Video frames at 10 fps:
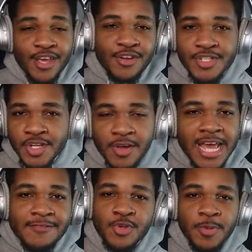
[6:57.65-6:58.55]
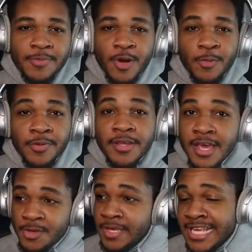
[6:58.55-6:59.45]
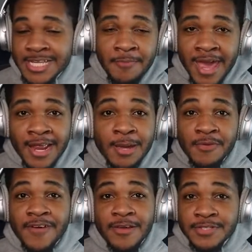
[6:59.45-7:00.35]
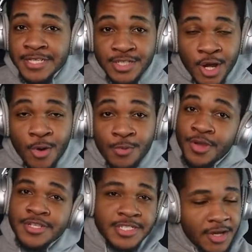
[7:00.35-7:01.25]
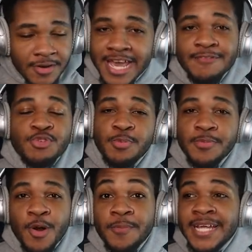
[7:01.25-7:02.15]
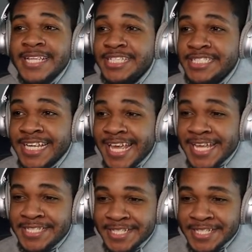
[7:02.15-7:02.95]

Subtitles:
you're still going to have two people open. You think he's in man, come to find out he's in zone, still going to have two people open. Like this shit is